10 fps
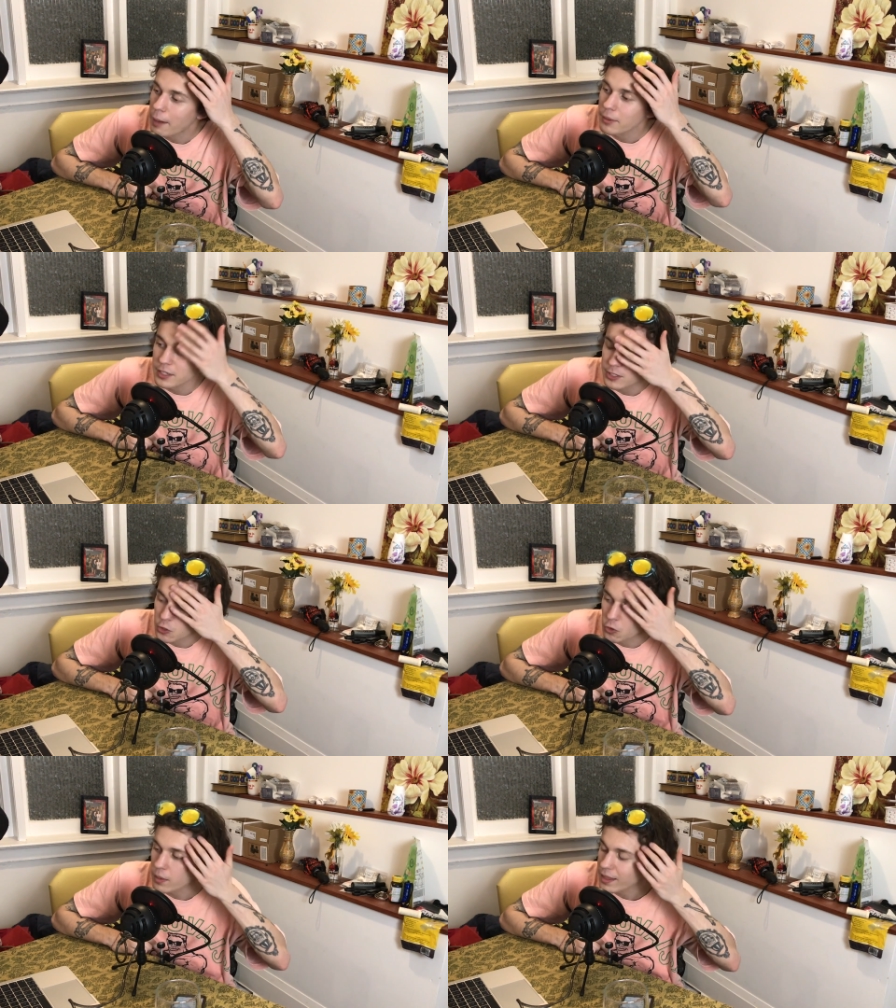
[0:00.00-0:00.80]
I'm going to
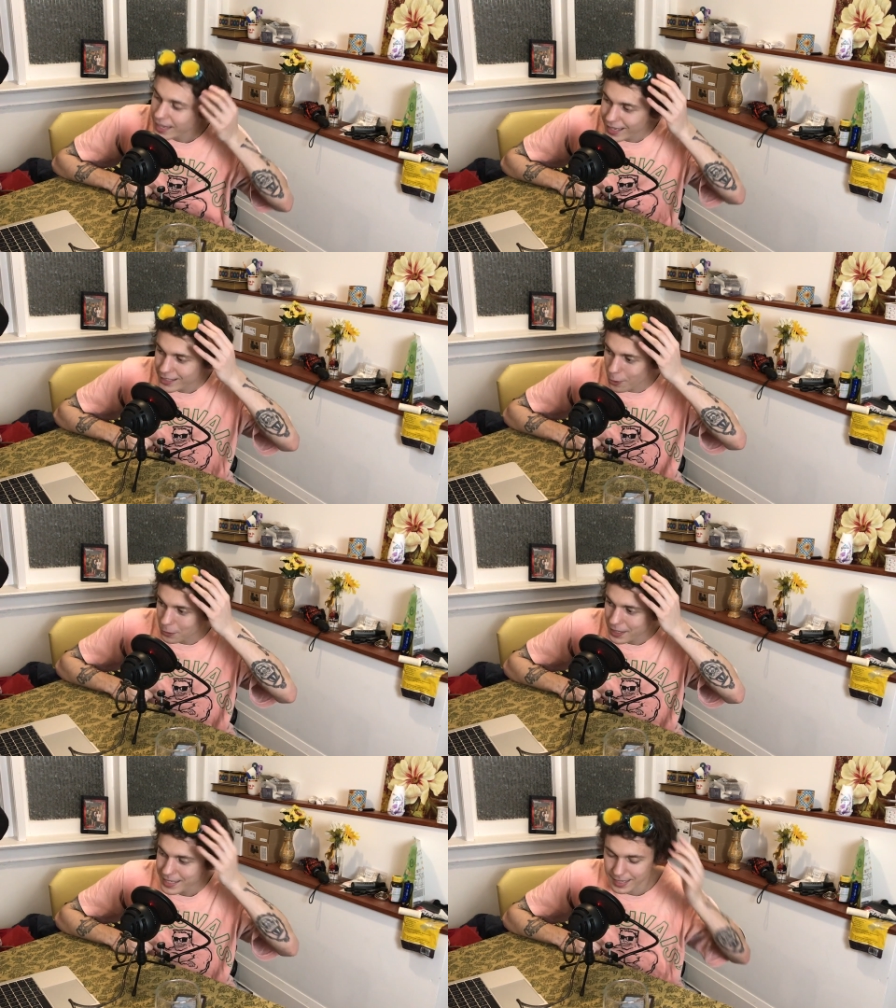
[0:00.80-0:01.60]
assume that you
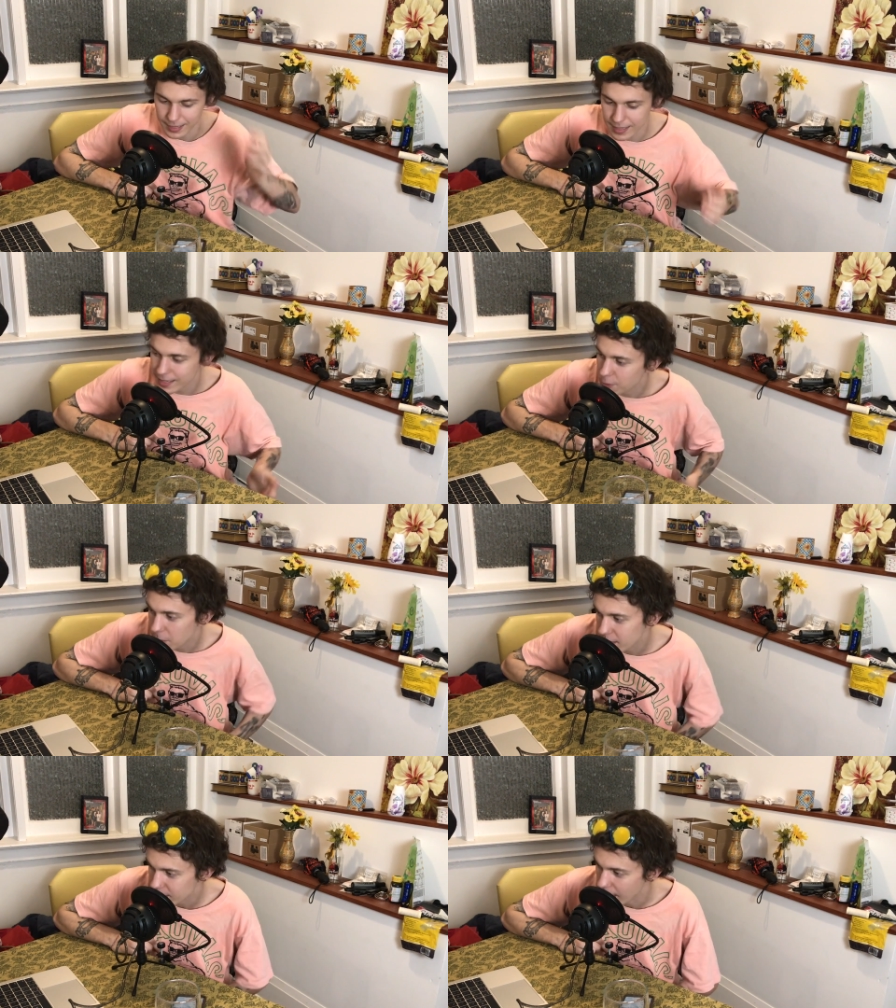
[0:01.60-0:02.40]
don't listen because that's
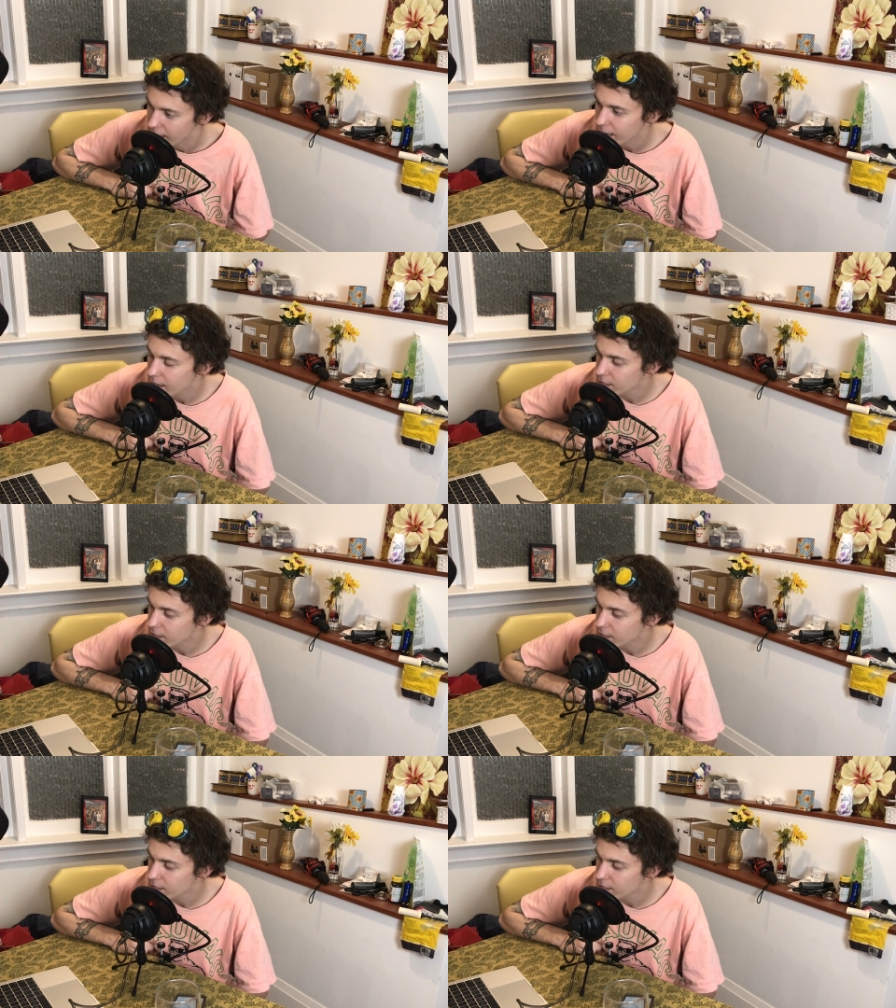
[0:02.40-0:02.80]
what you said.